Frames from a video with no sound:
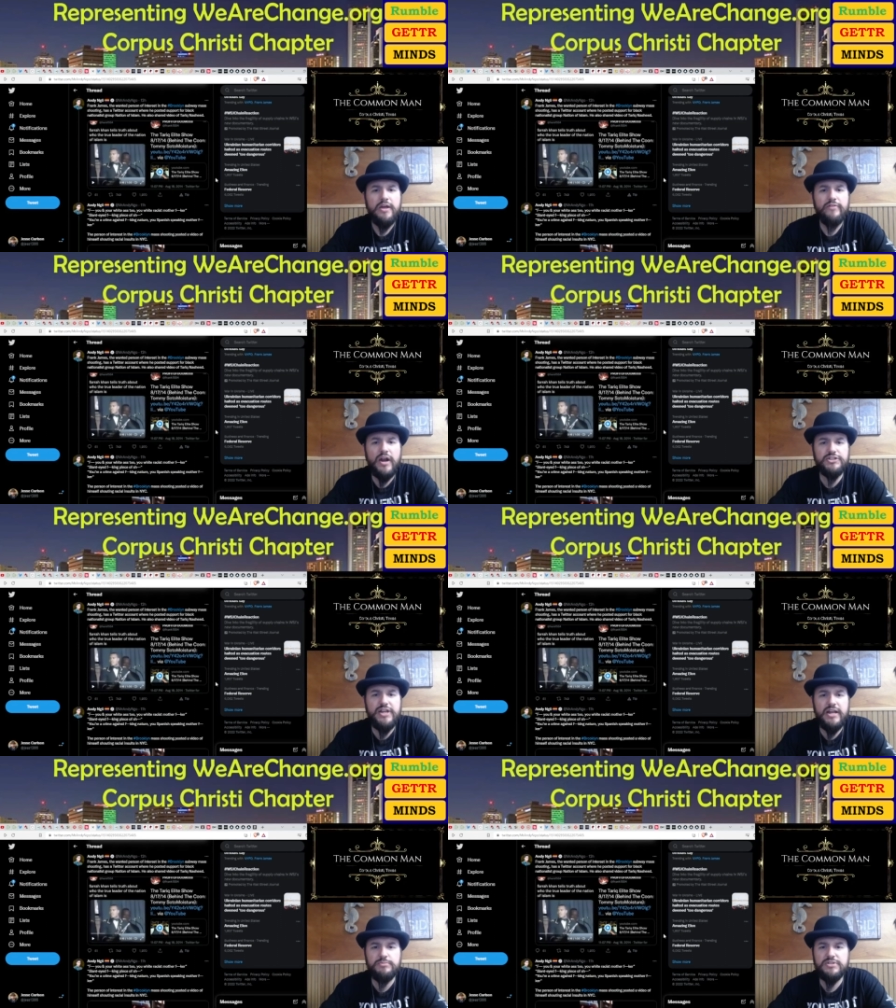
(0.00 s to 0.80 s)
Frank
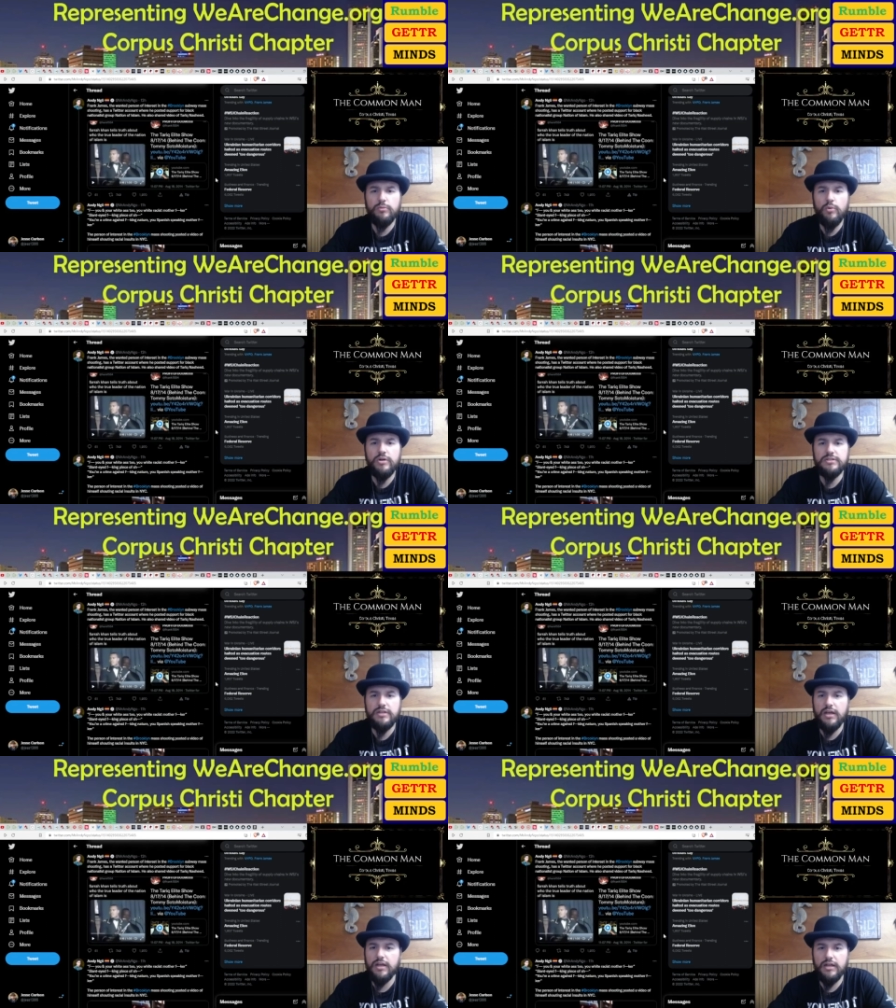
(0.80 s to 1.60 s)
James, the one,
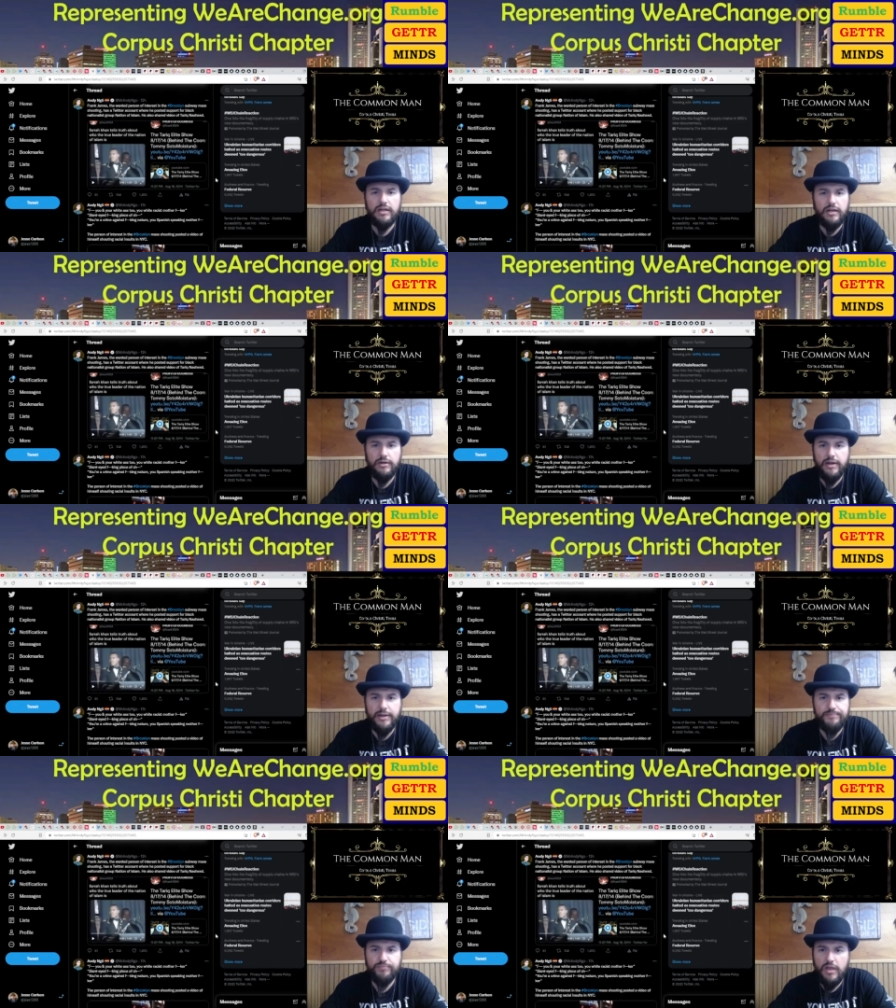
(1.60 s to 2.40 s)
yeah, yeah, yeah, okay.